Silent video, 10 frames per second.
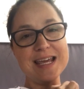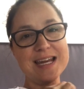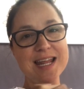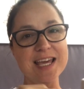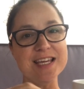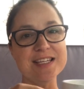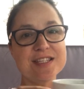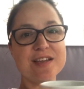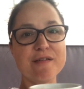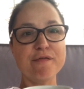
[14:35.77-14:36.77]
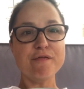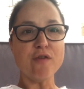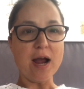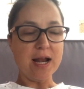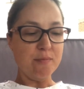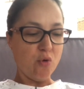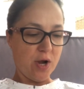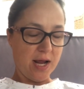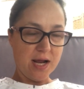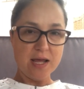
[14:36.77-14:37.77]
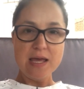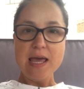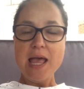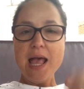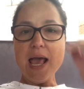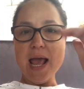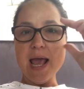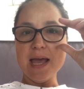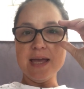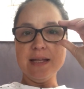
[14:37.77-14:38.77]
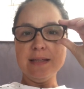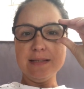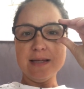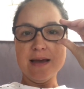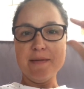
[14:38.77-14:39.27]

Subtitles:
It is Friday morning, and